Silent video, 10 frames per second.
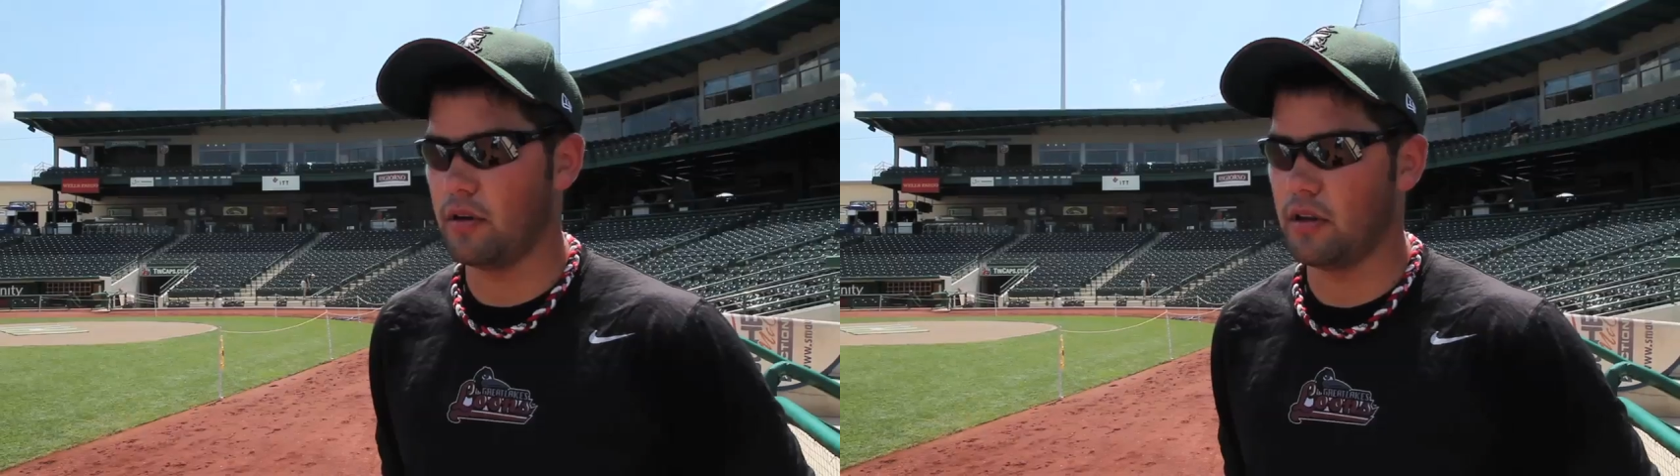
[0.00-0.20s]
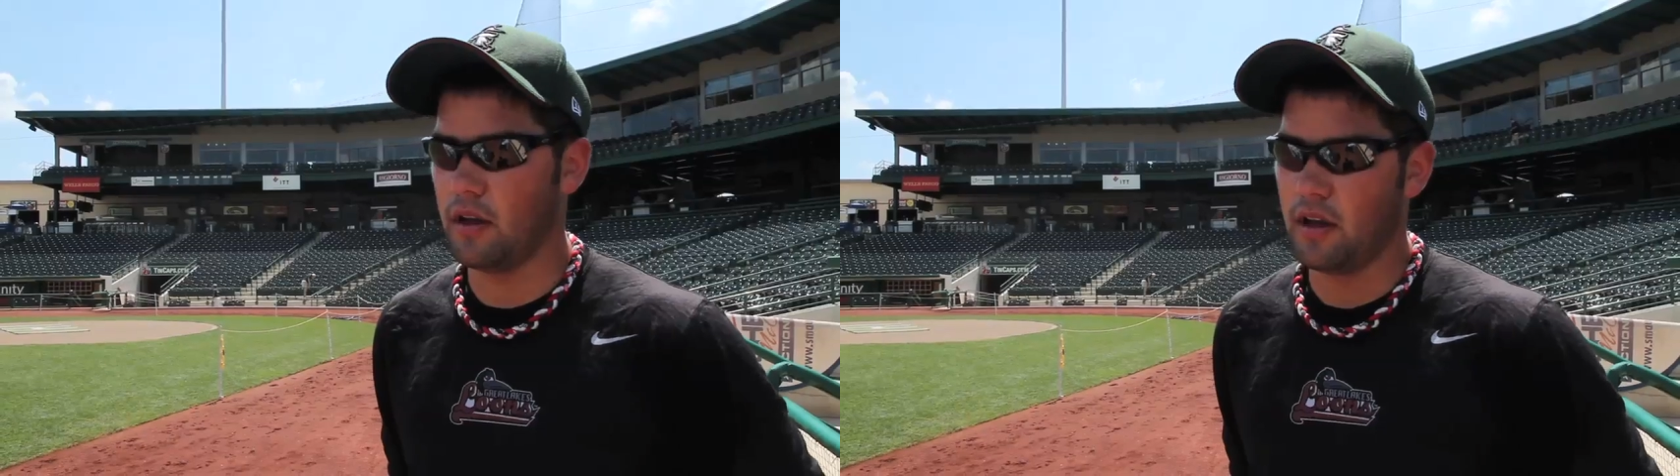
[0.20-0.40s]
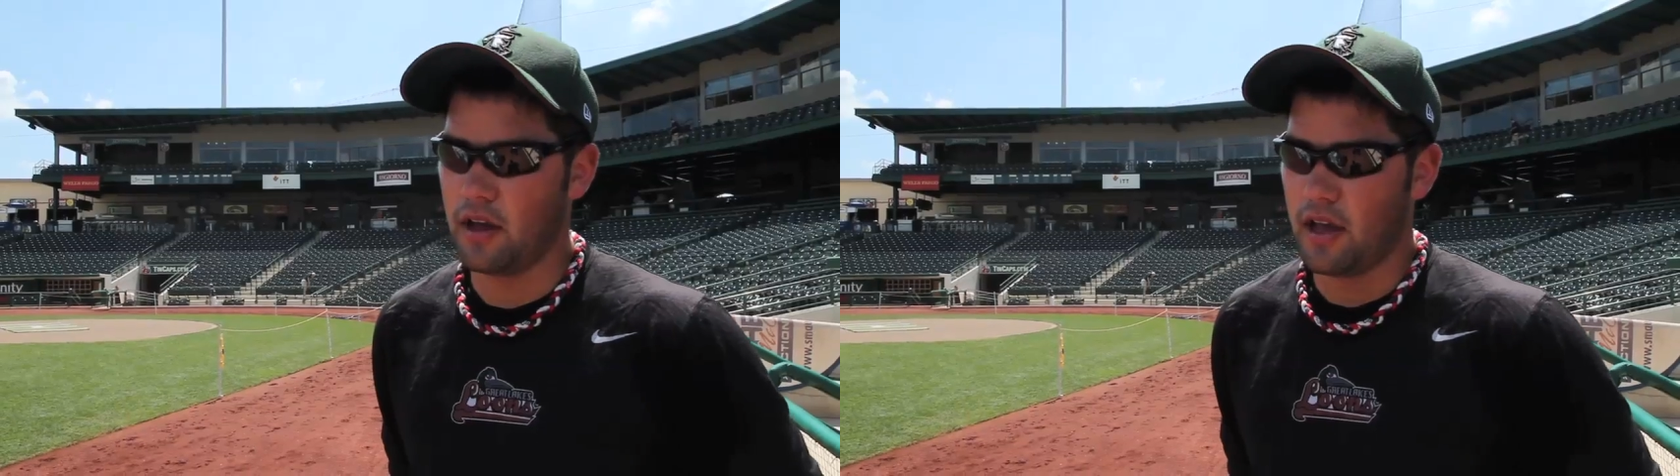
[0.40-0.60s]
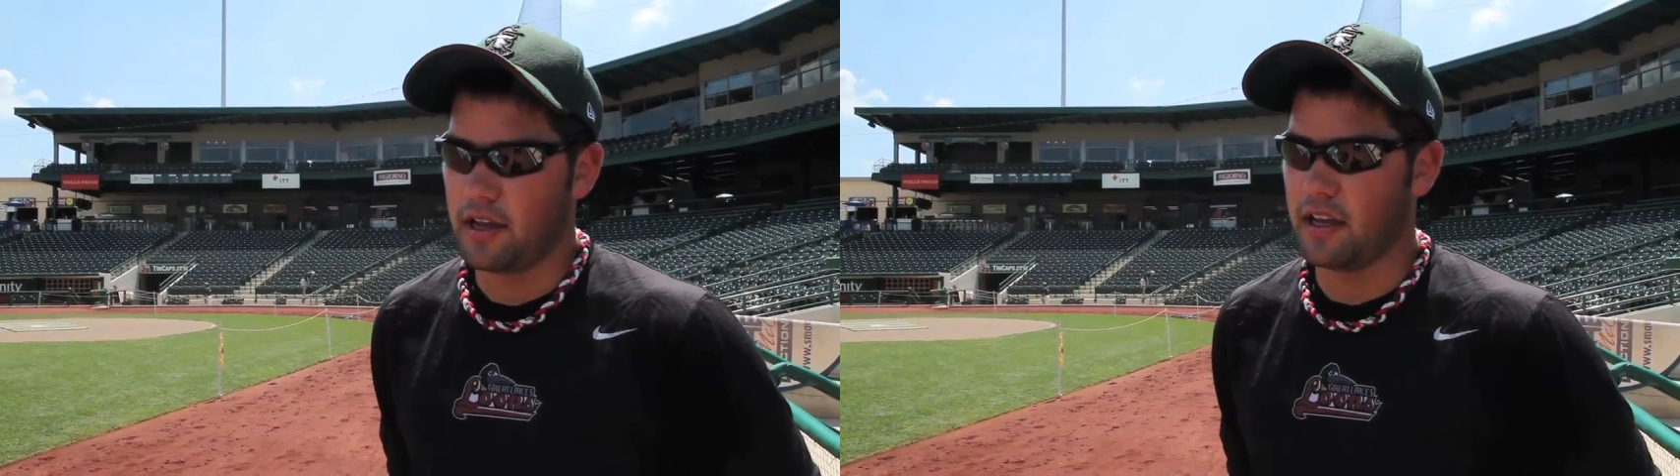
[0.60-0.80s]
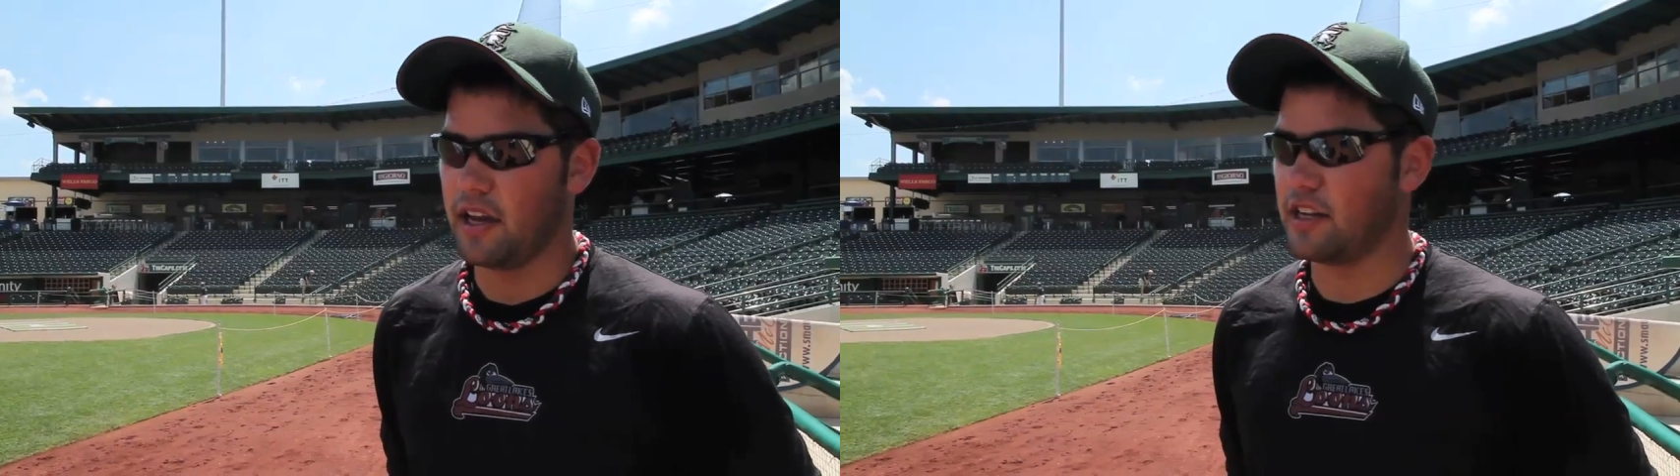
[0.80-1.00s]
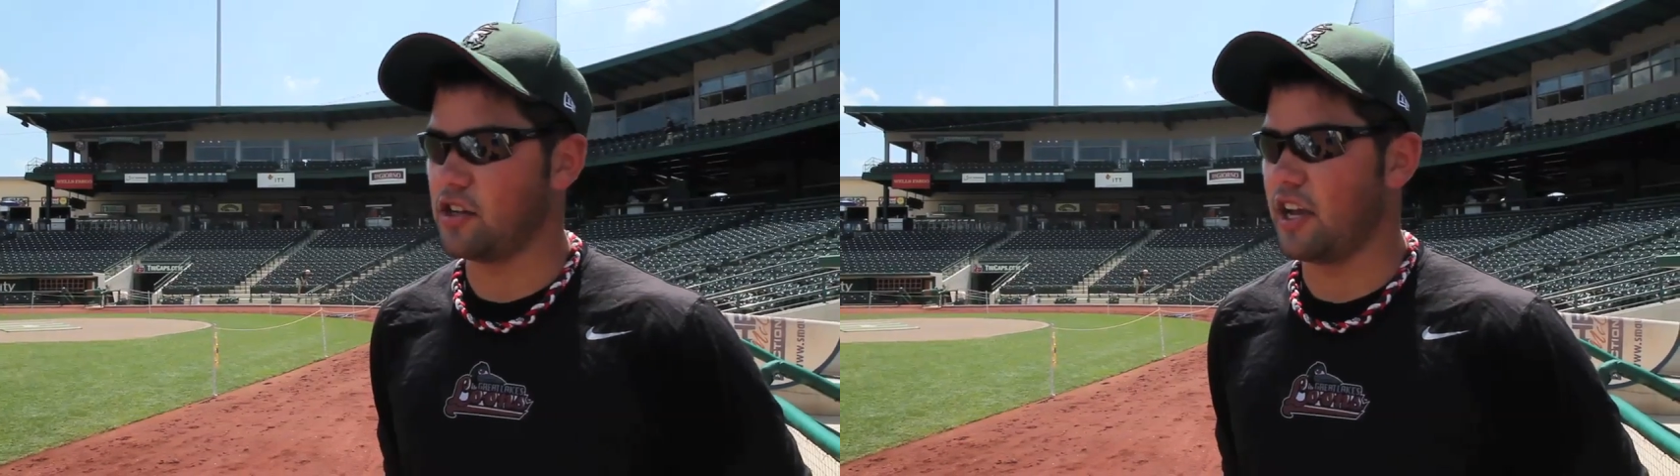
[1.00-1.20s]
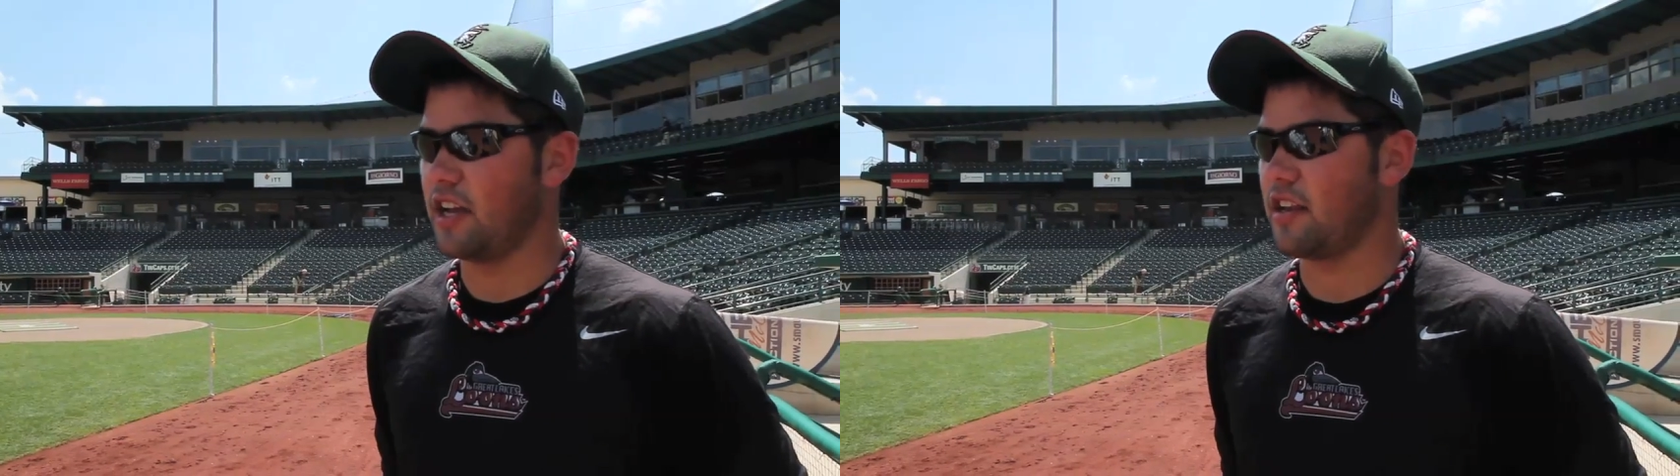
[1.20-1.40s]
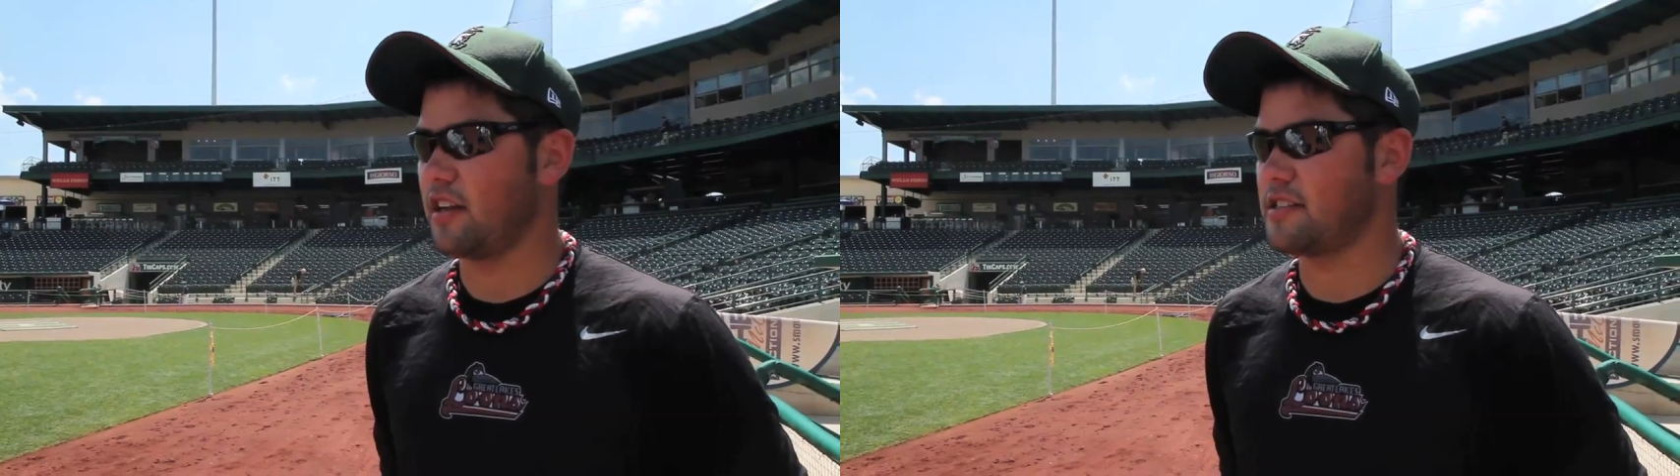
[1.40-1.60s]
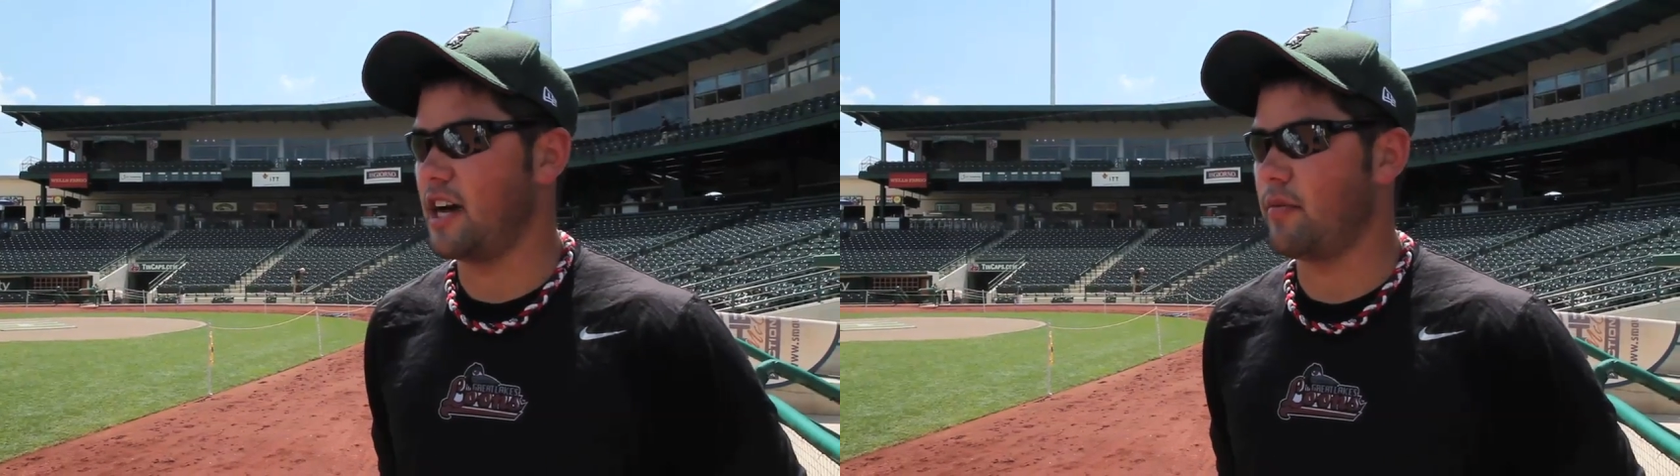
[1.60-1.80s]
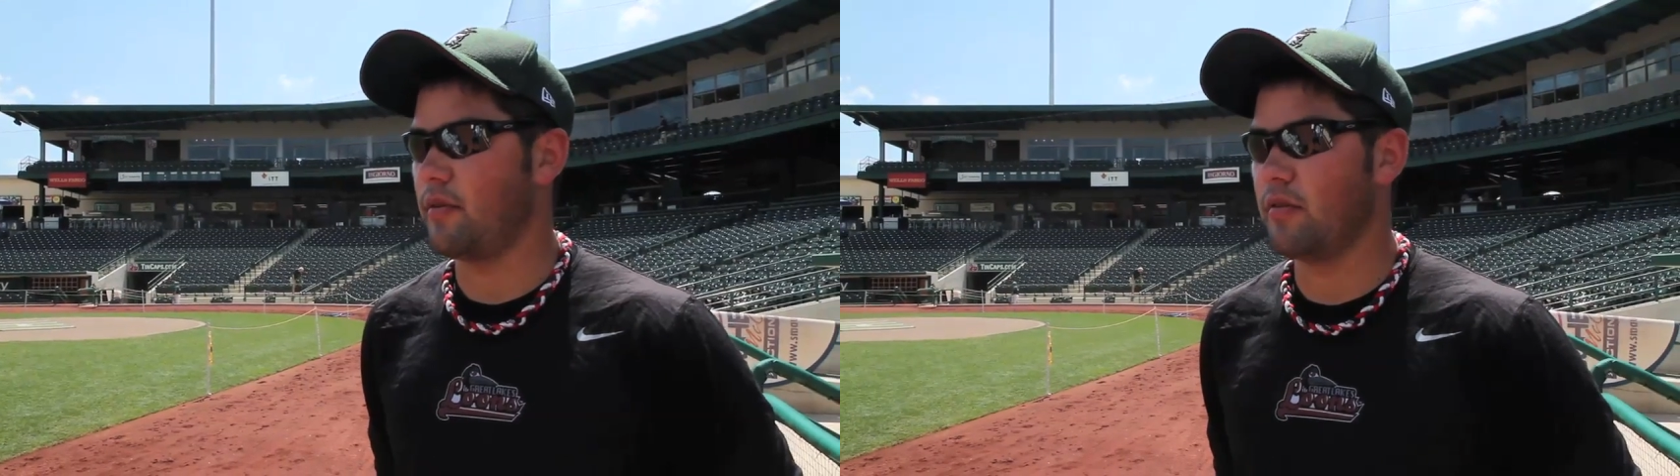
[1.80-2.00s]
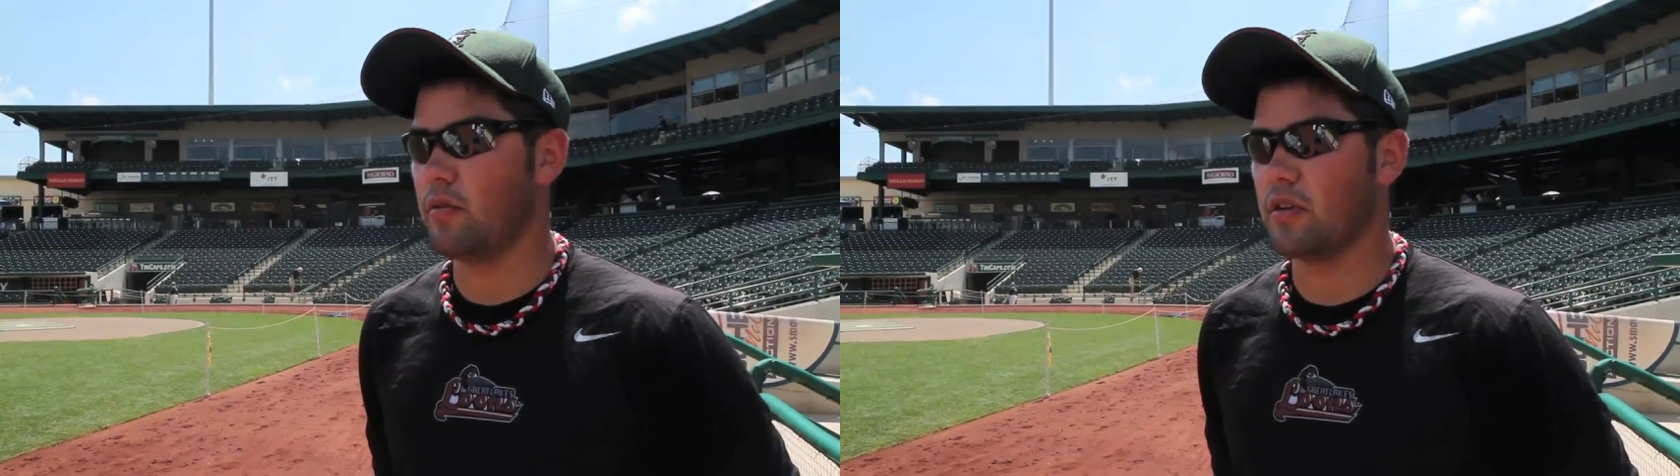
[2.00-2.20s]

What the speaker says: And getting education on top of it,